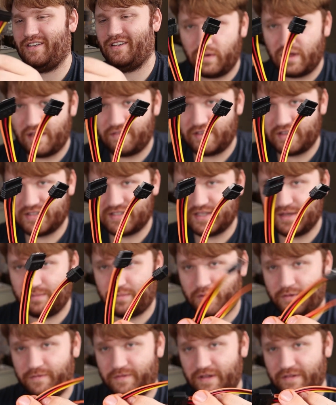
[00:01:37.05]
We have a
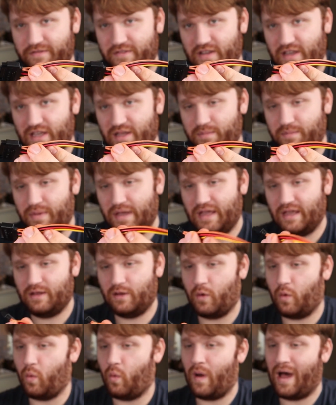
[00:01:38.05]
simple fifteen pin
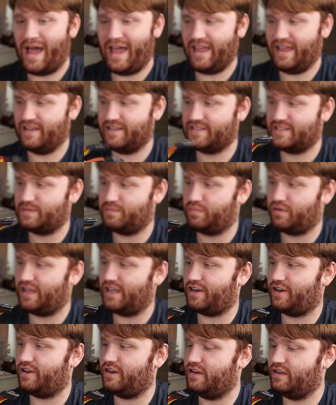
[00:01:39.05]
Y
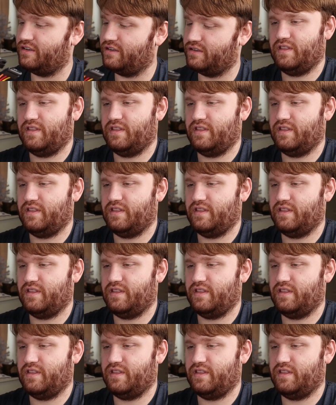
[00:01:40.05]
splitter.